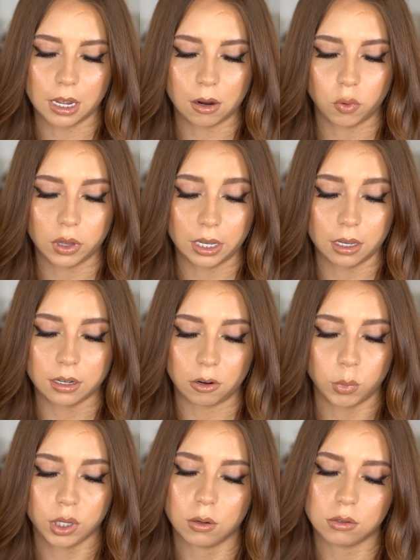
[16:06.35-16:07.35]
I will link it down
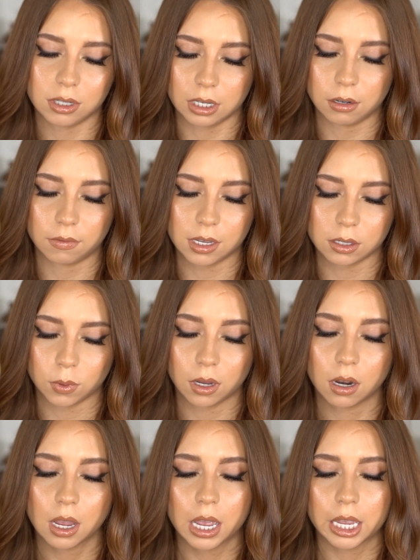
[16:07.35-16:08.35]
below instead of this one.